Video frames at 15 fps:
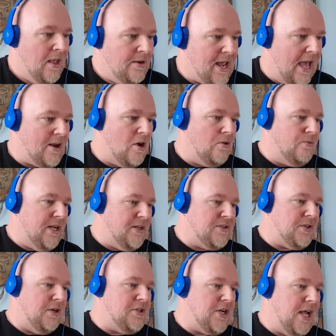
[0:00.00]
Nano
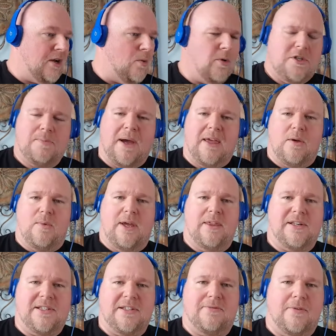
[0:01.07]
Research Headquarters. By the way,
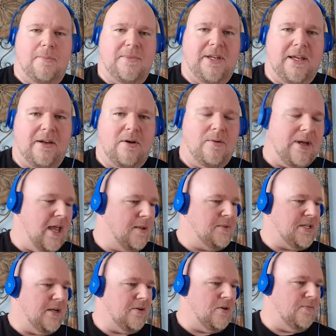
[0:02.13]
this is from Dingo
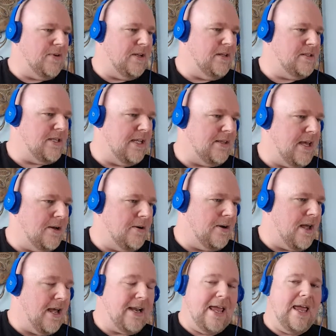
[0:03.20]
Games. I don't know if I said that or
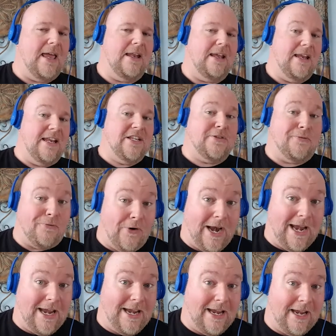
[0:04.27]
not. And it is
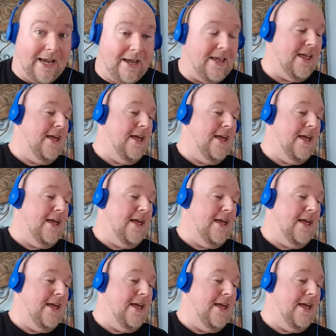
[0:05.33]
free!